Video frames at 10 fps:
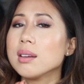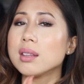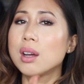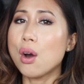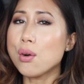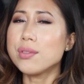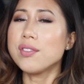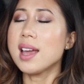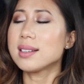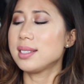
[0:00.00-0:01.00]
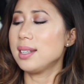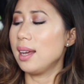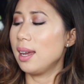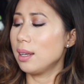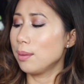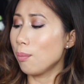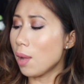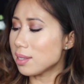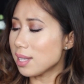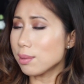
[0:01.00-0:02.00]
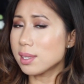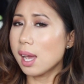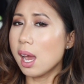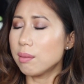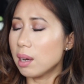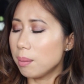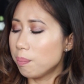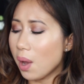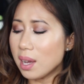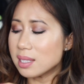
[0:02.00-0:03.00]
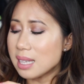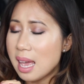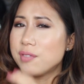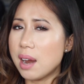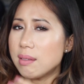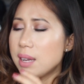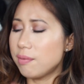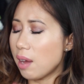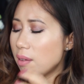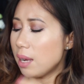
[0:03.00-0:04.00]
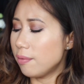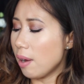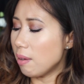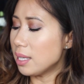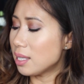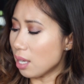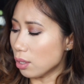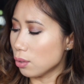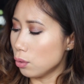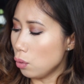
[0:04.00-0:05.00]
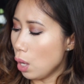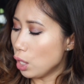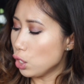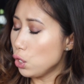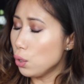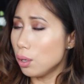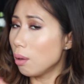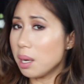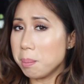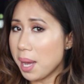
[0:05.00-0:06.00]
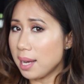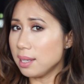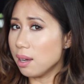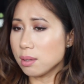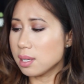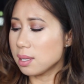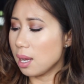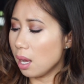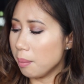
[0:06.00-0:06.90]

The gold flecks in it might sound scary, but it's very, very, very subtle. You can barely notice it.